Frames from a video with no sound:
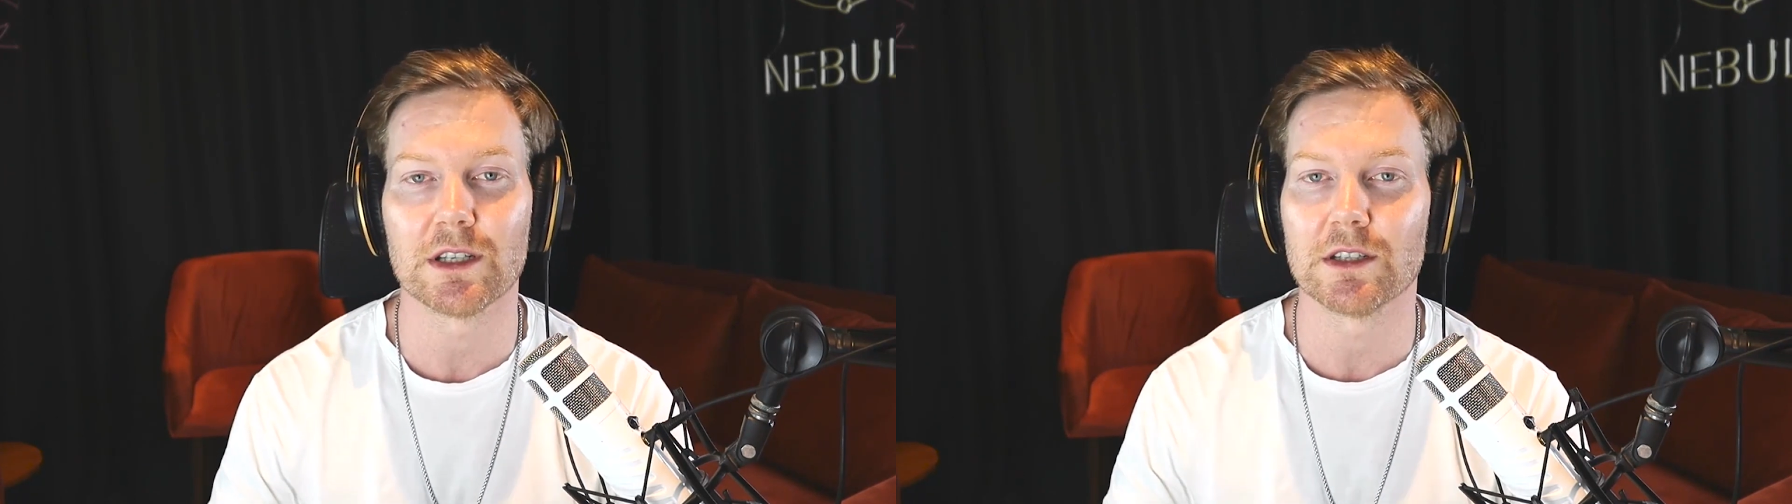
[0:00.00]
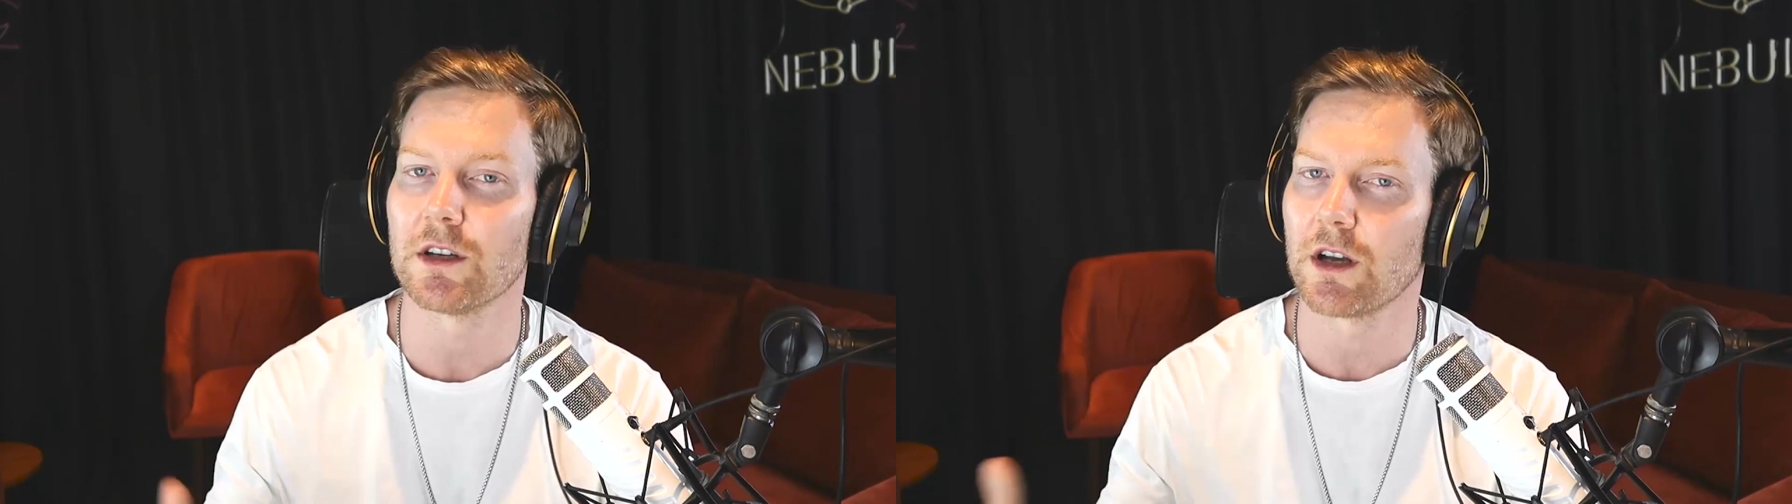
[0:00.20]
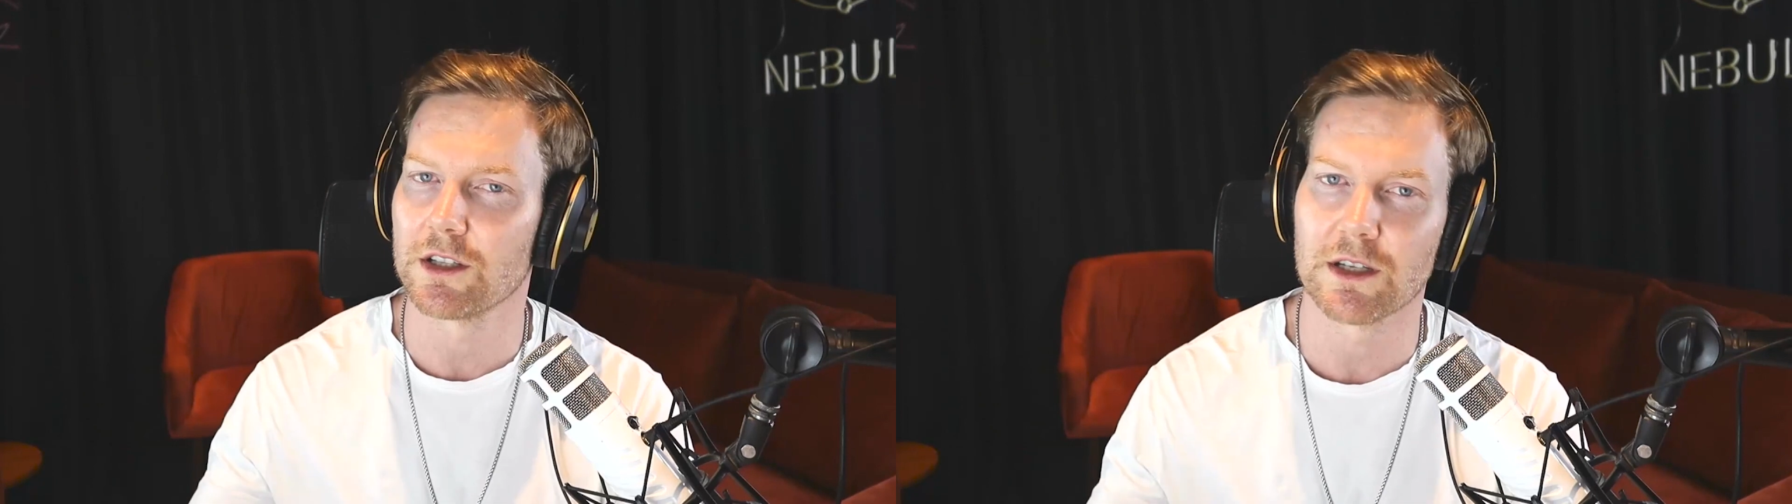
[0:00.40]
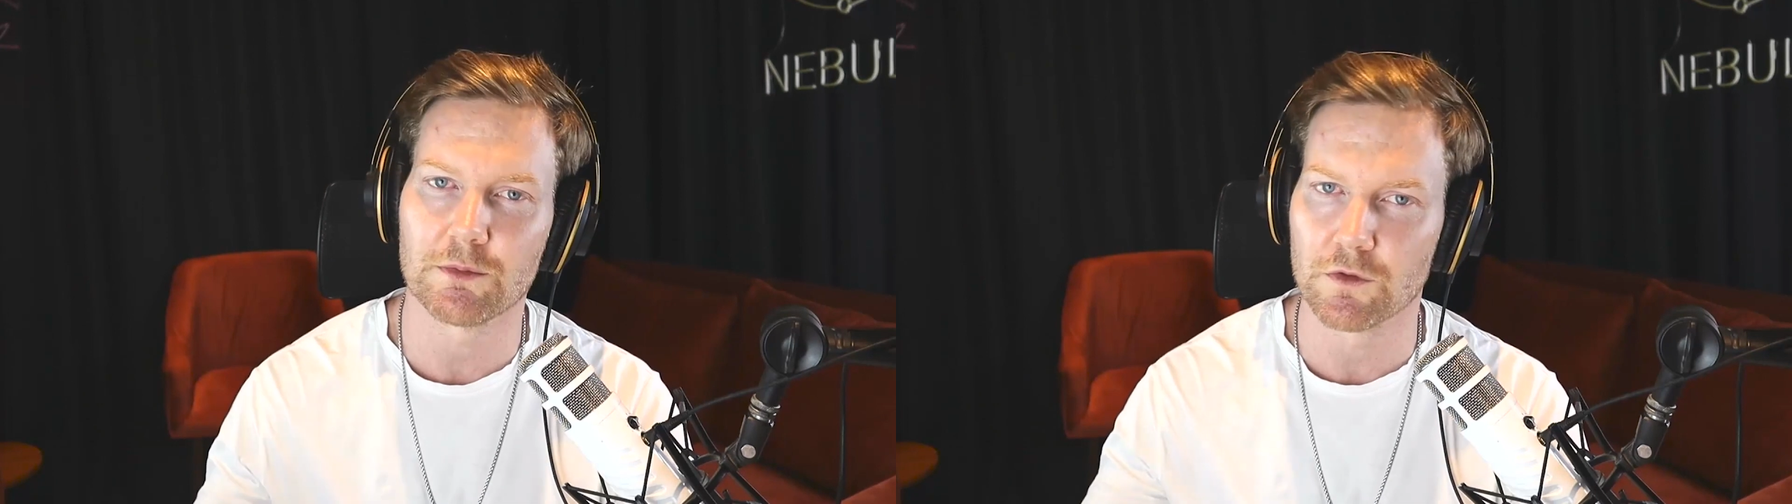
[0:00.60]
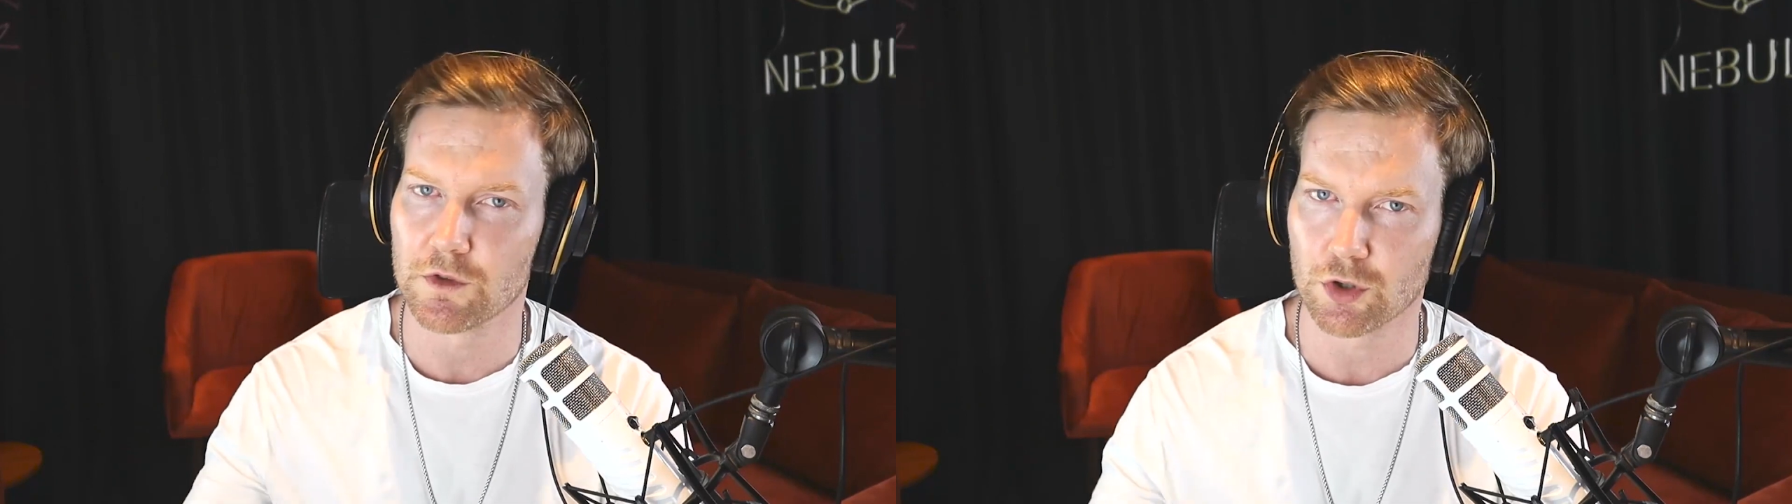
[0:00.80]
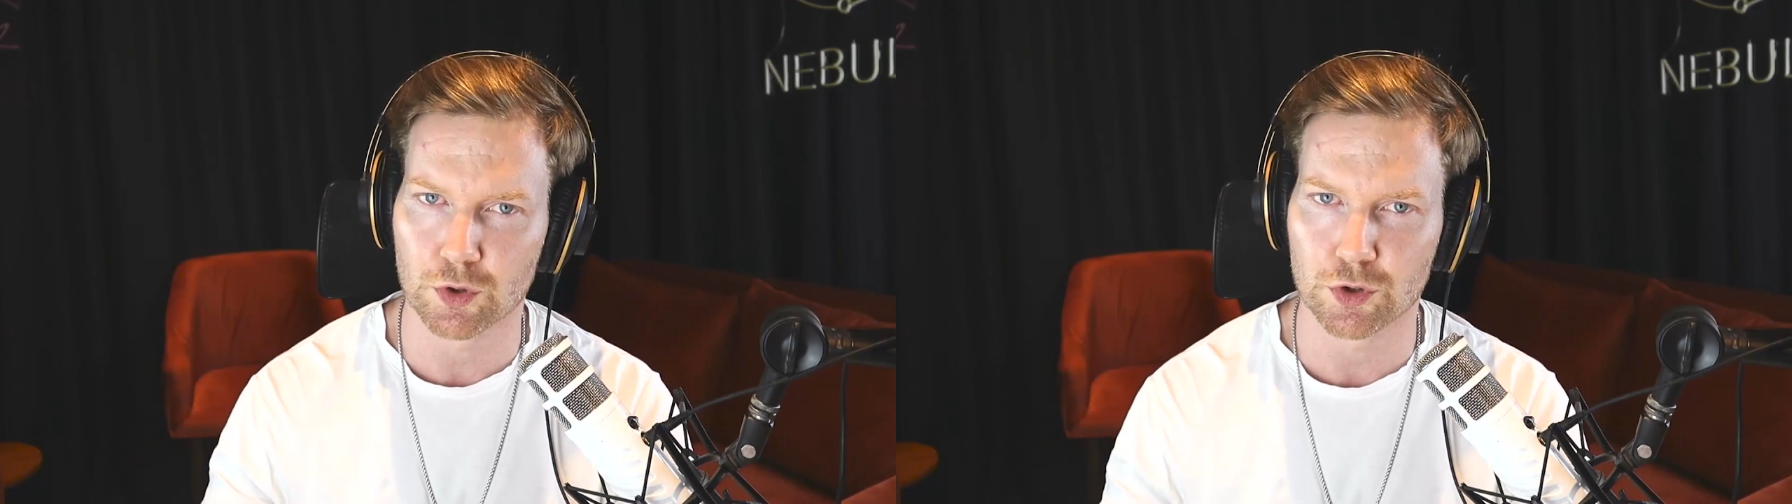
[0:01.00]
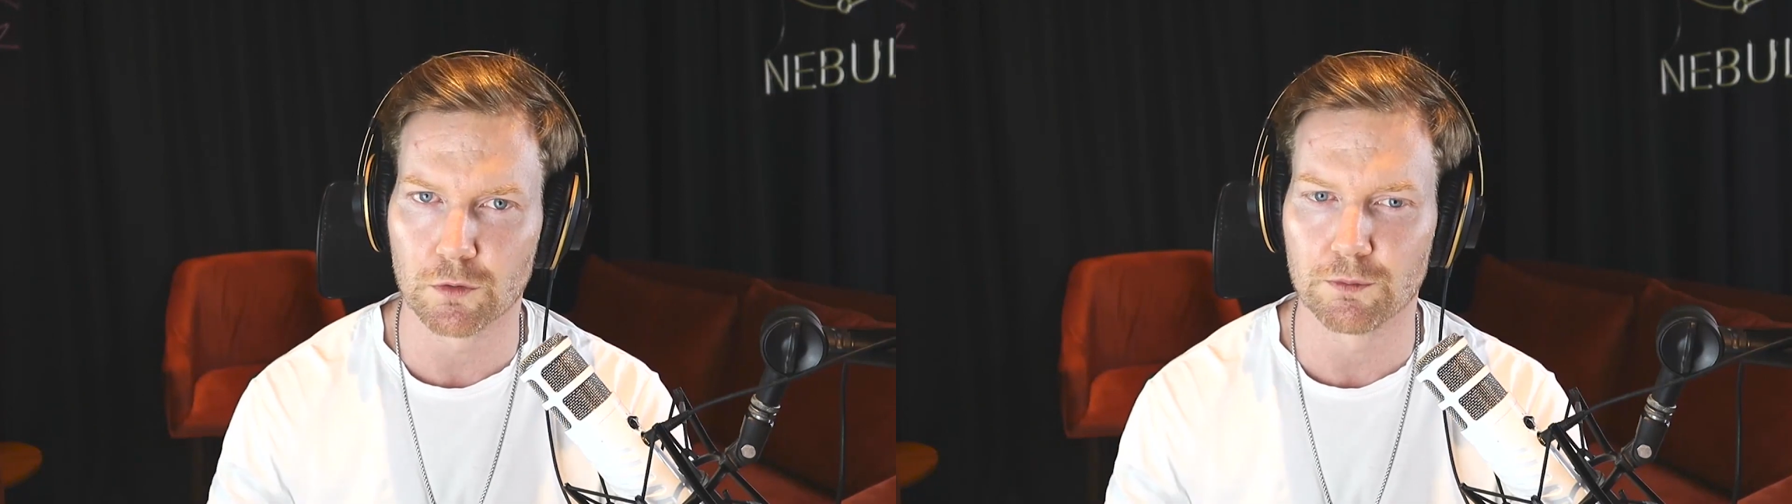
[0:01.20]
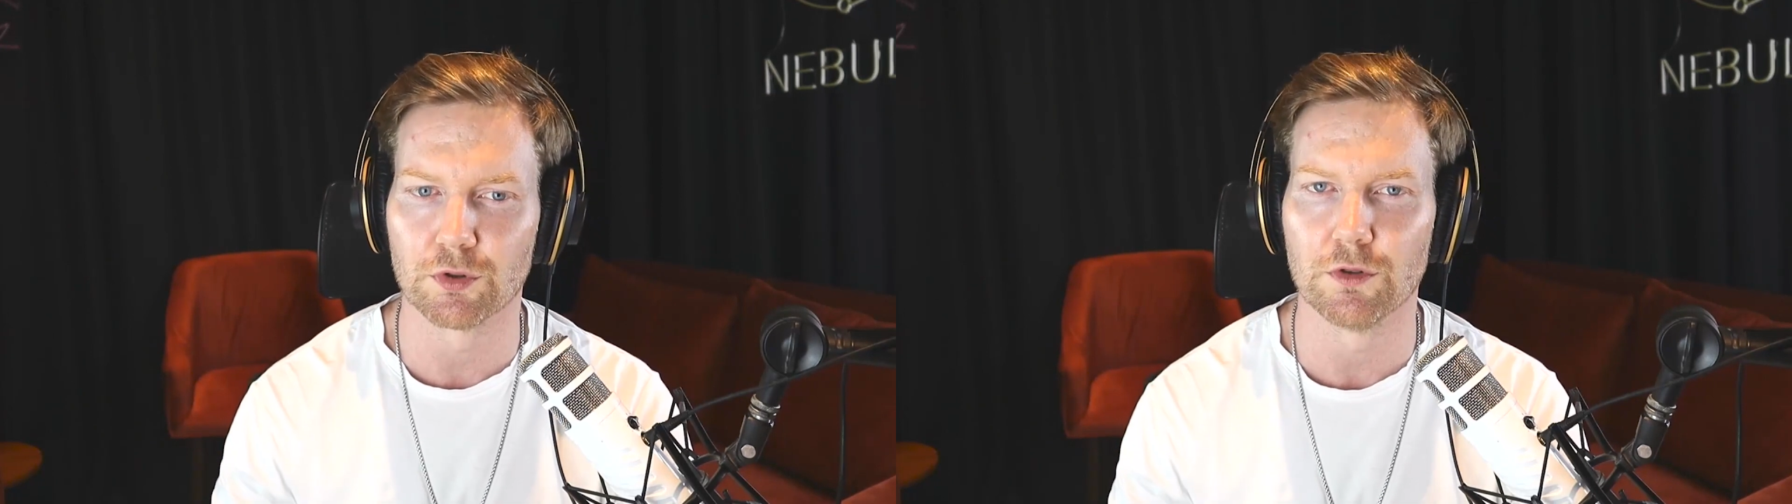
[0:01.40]
is the concept of
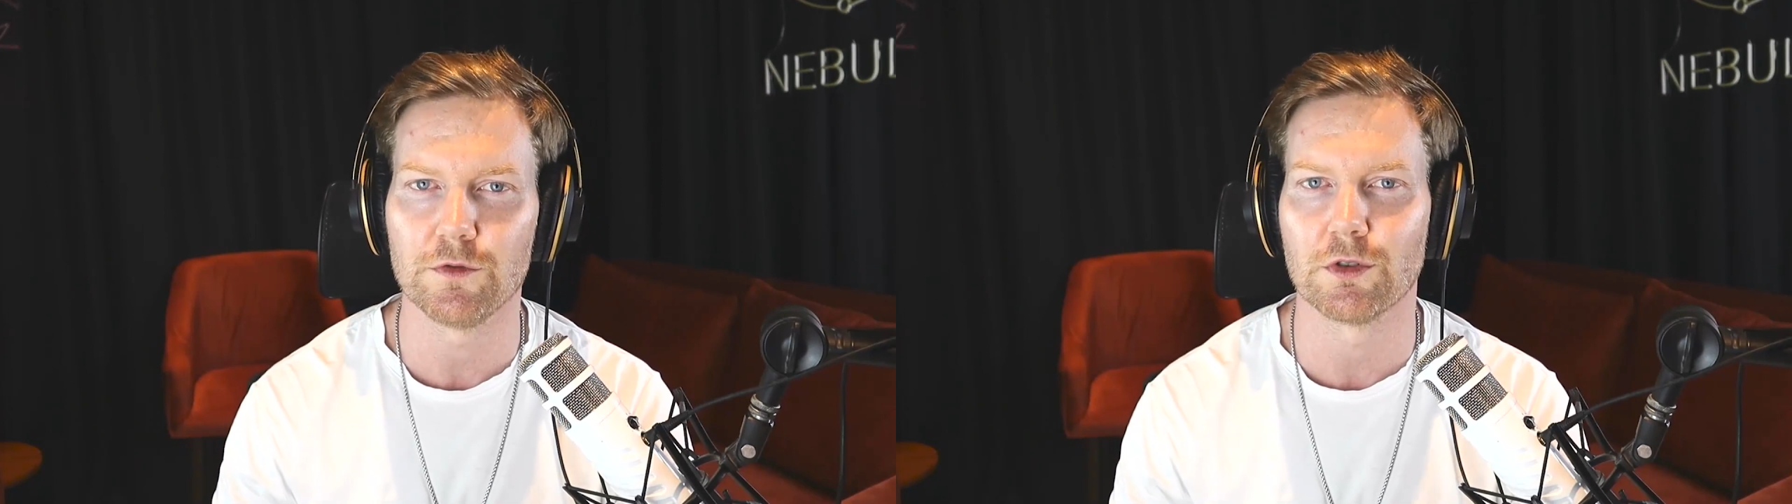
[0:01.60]
social proof.